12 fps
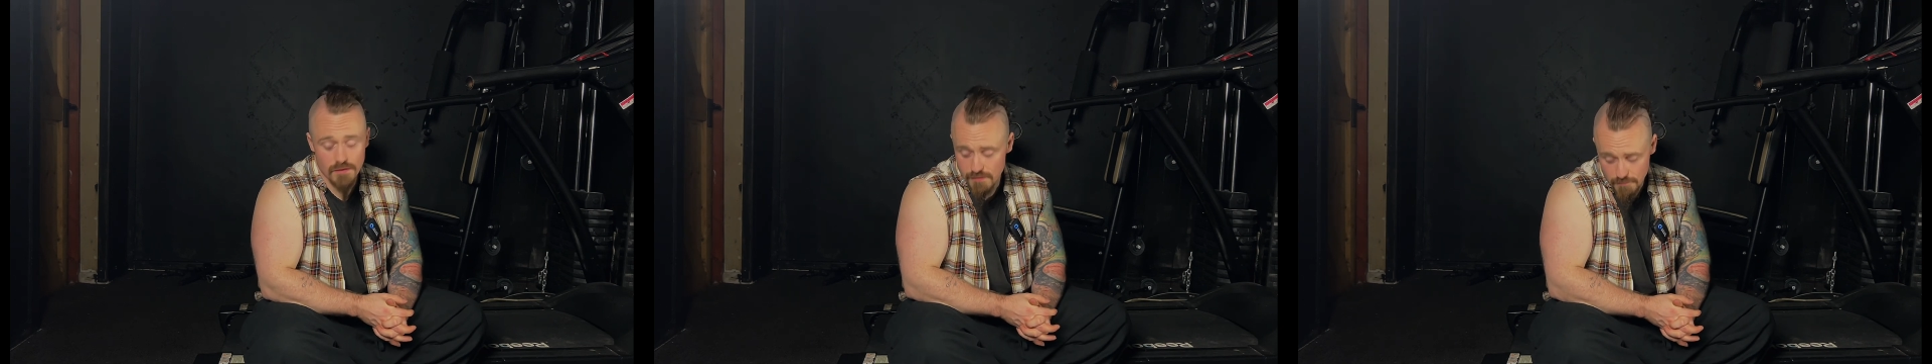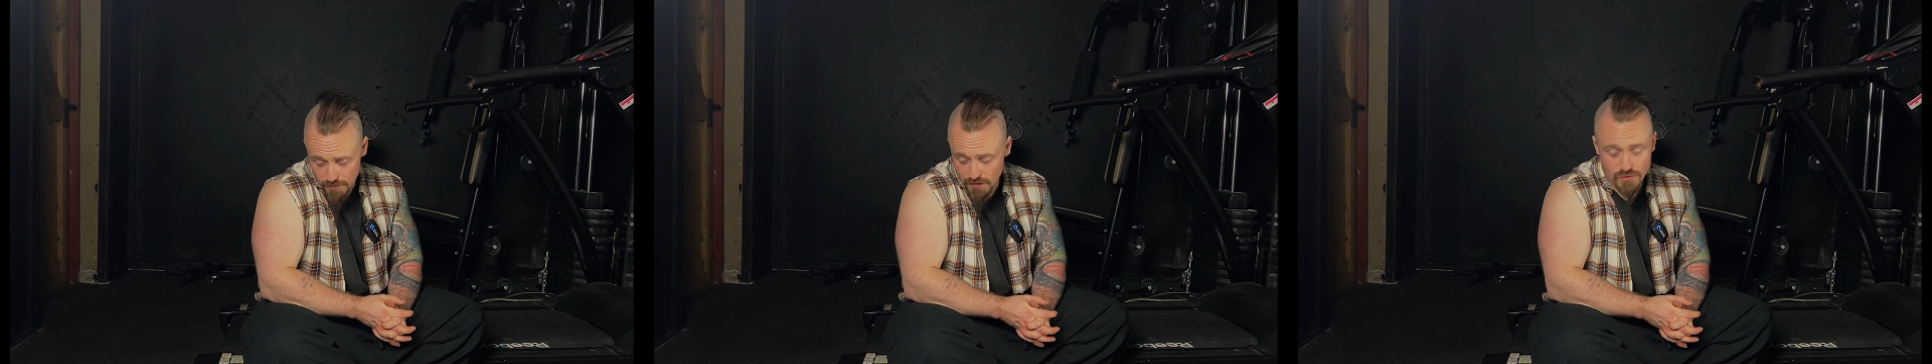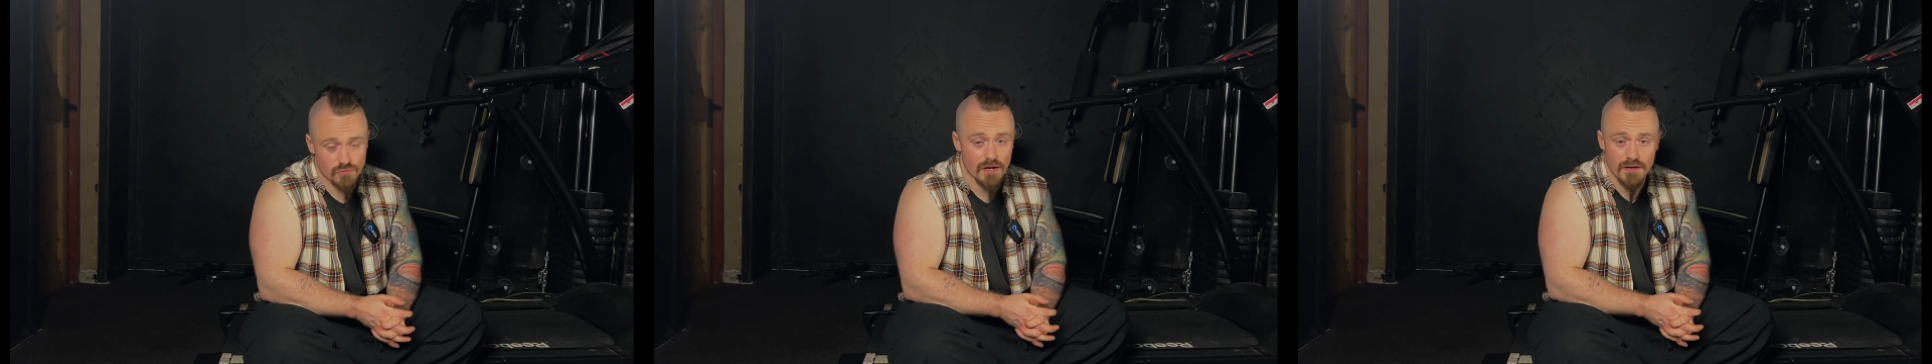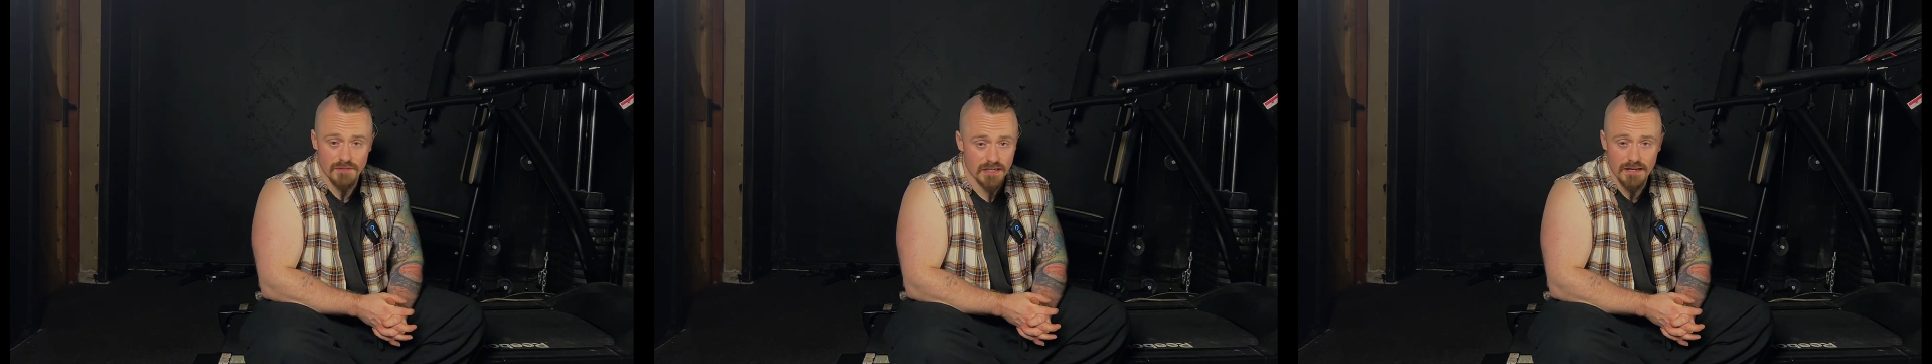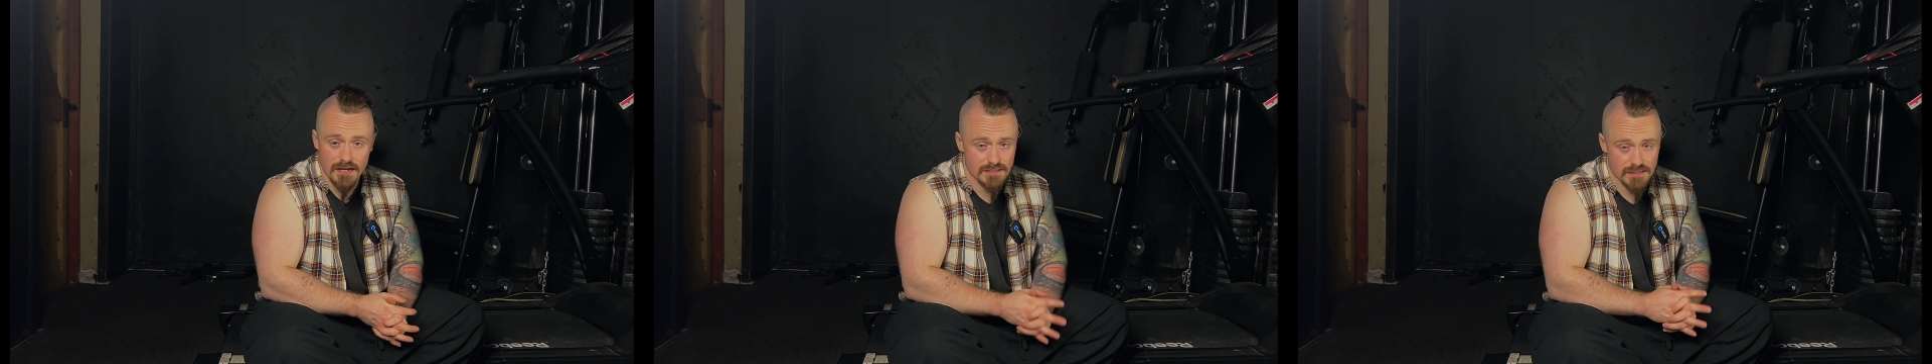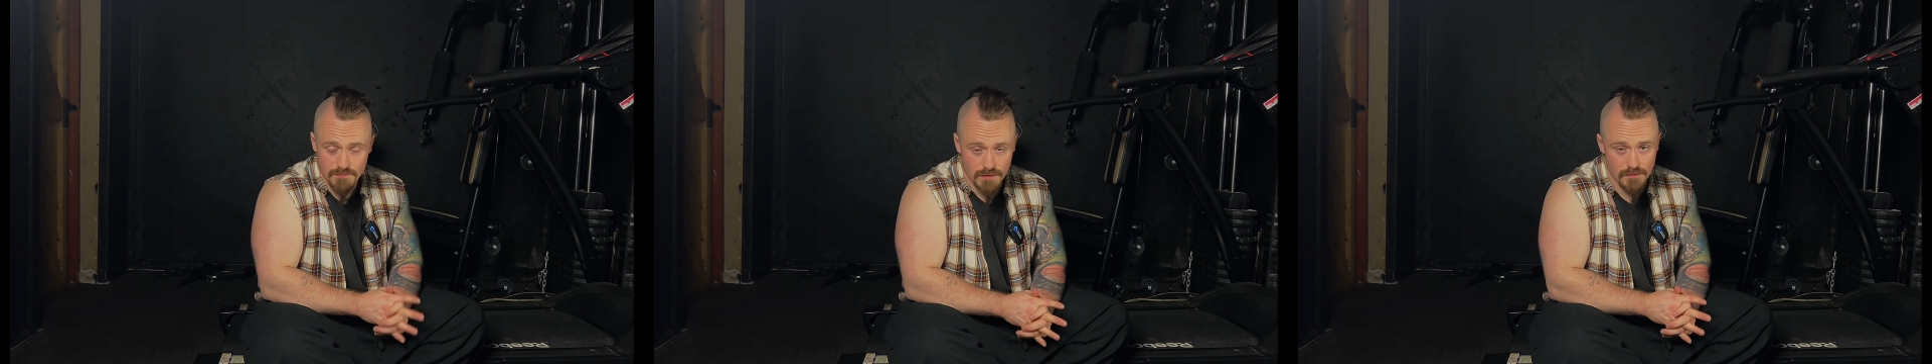The blood drive, the
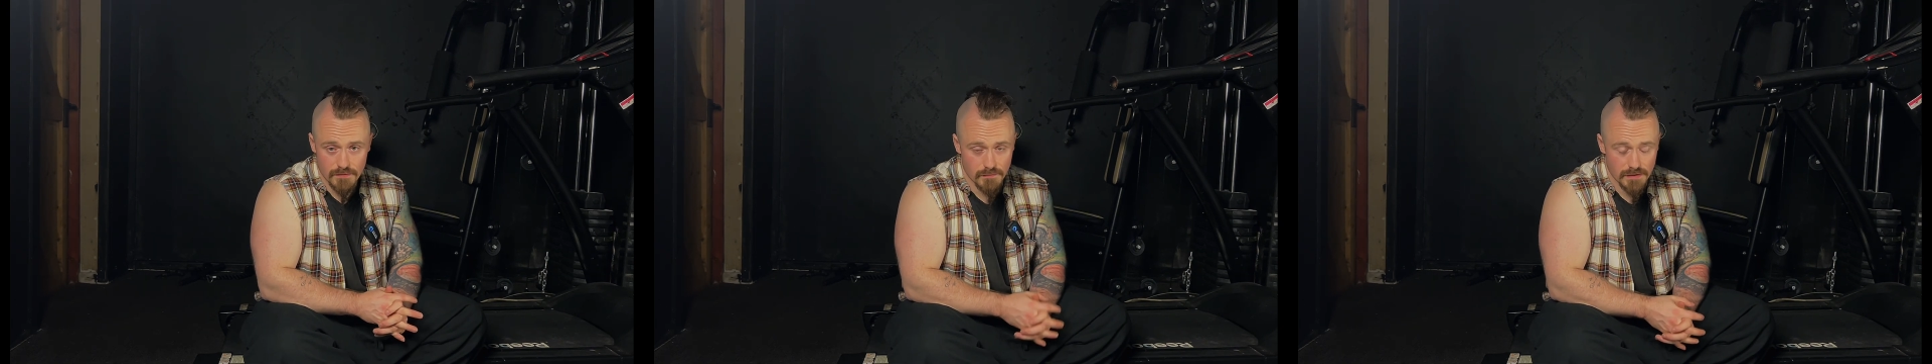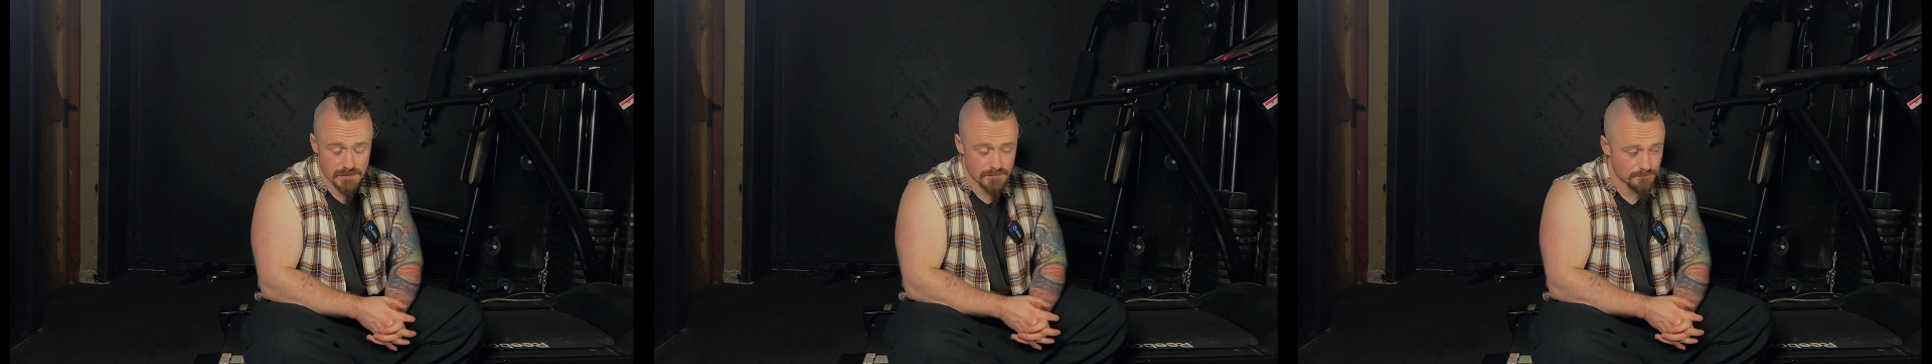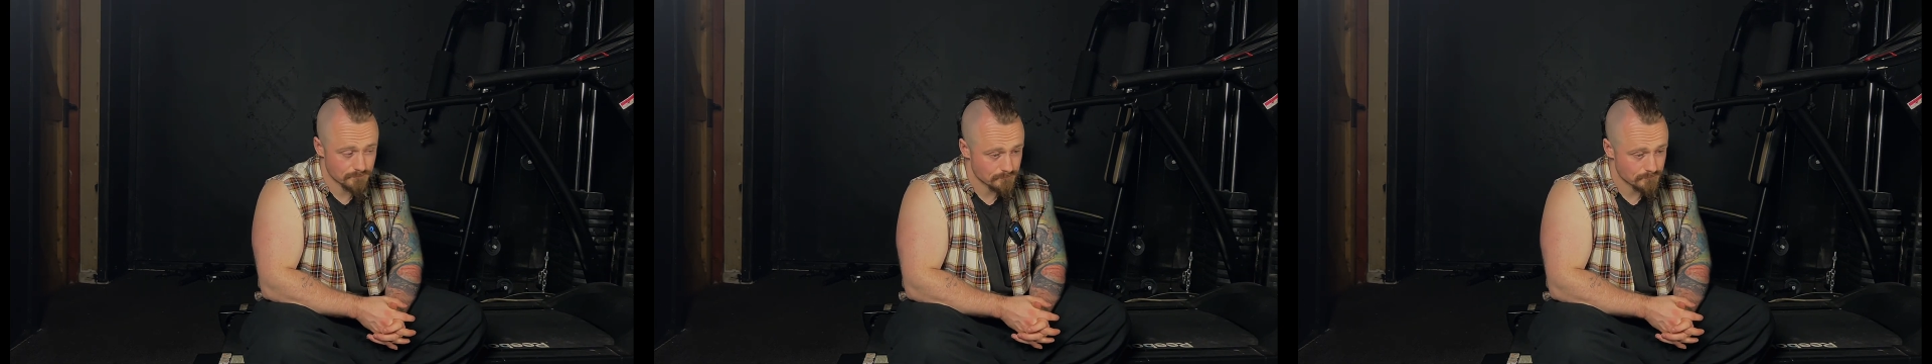connection has been amazing.